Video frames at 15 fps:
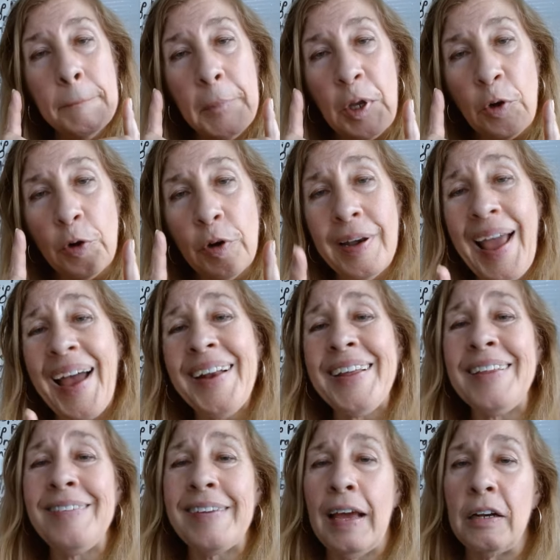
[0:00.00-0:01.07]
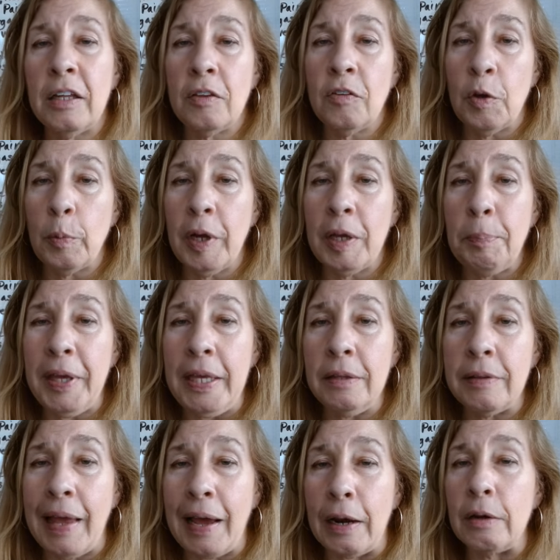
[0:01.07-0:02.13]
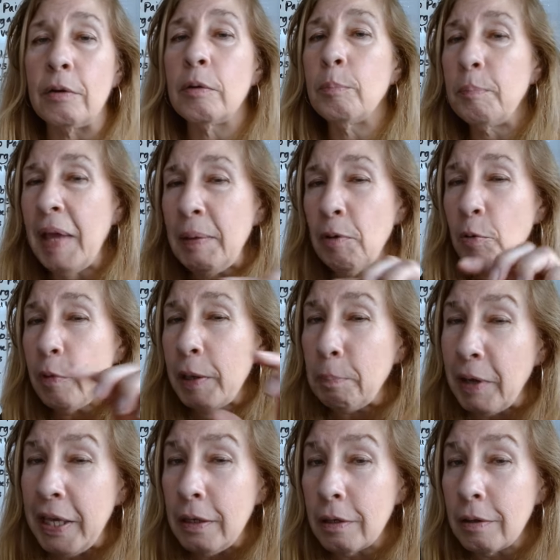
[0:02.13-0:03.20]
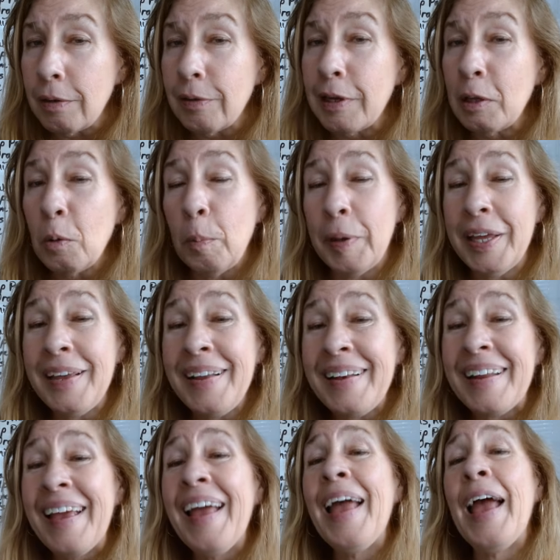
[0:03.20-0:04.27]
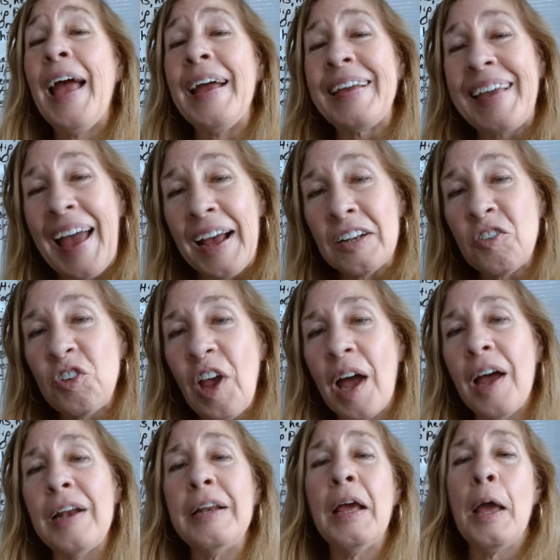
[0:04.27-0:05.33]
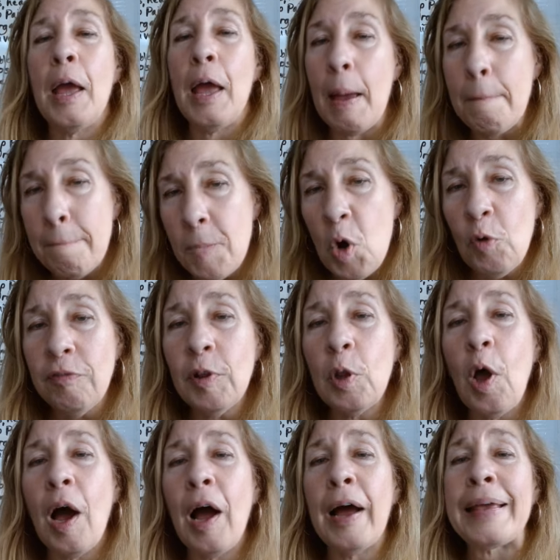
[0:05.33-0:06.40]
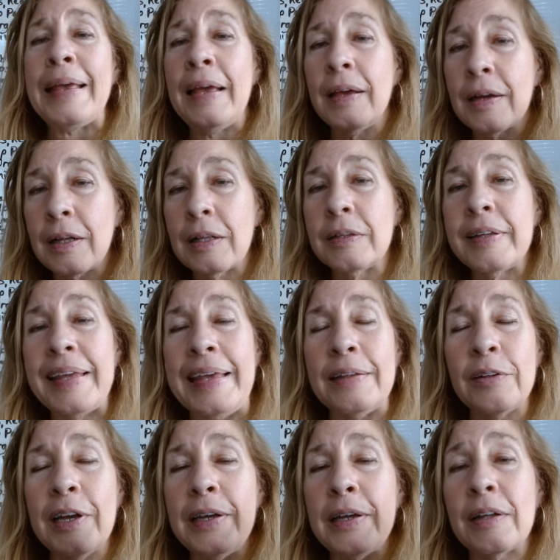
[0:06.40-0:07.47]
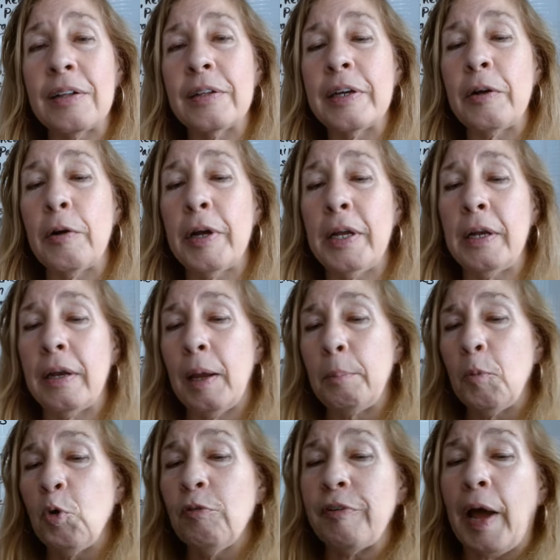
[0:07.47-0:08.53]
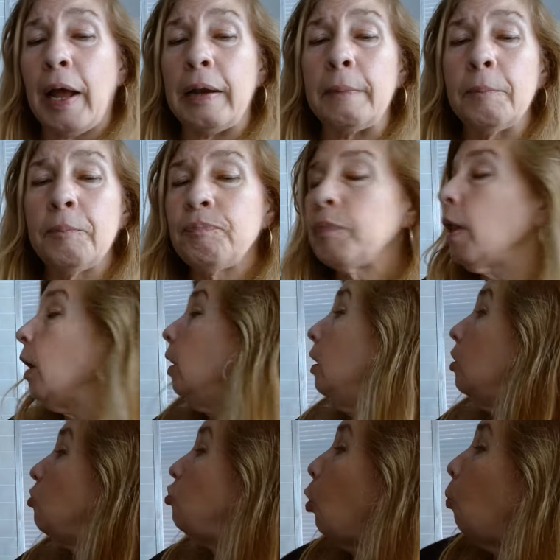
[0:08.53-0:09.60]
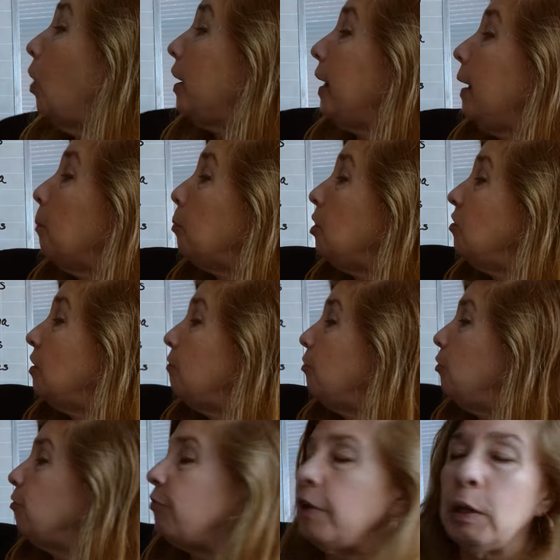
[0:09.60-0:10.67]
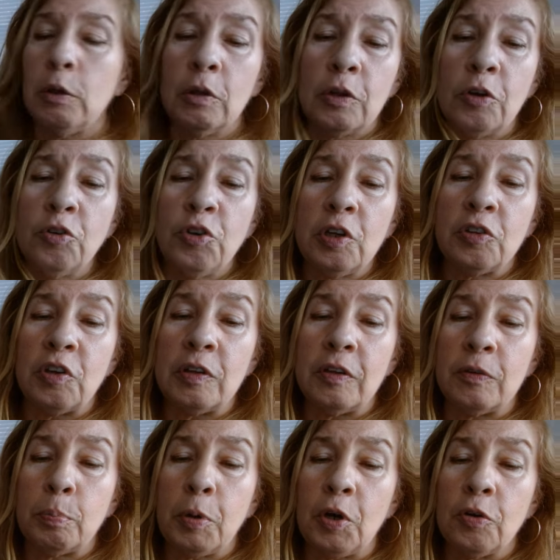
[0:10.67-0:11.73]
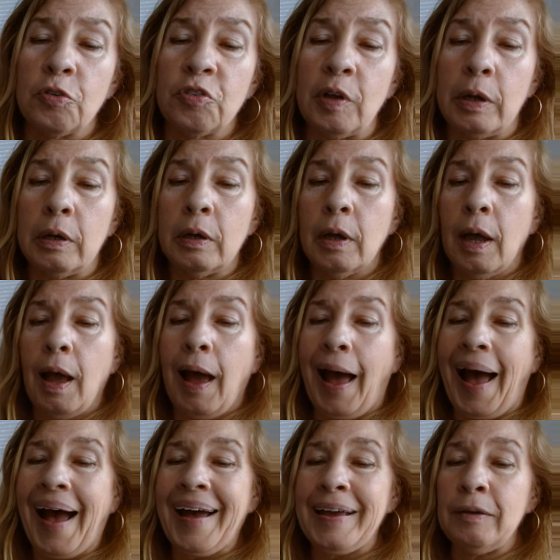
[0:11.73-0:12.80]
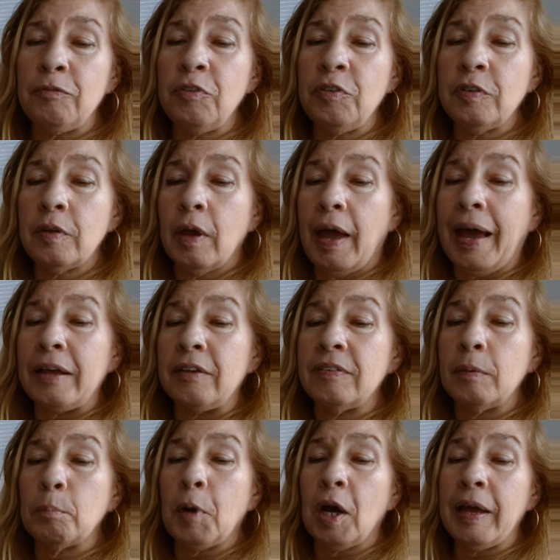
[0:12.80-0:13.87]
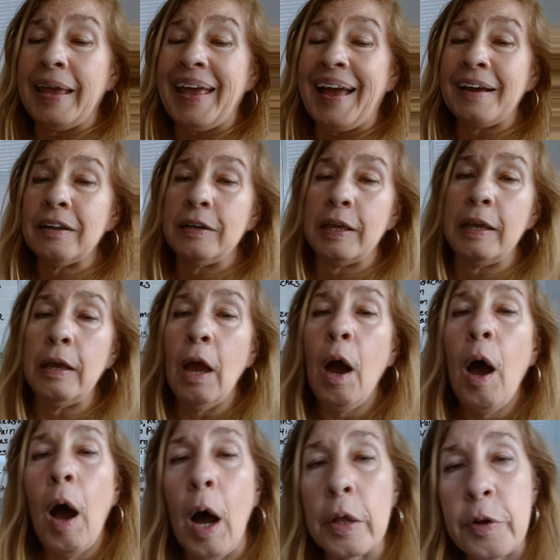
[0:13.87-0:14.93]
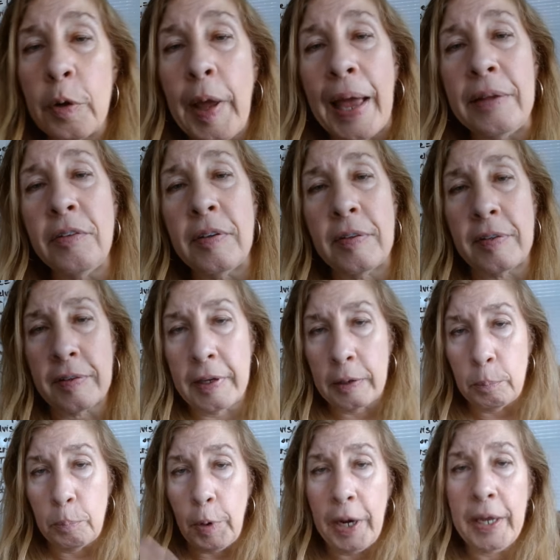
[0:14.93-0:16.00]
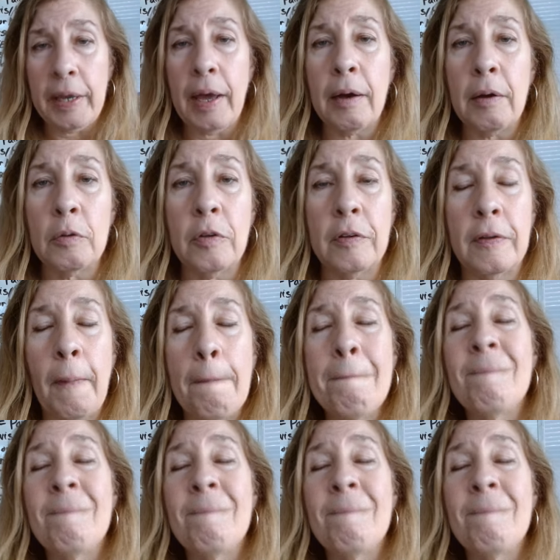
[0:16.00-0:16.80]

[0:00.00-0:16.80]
You're not intended to repeat that. Maybe repeat it a little bit and catch on and move along, heal it, clear it, and move on. So, what happens if you feel allergic to this person? hives, eczema, acne, other kinds of skin breakouts.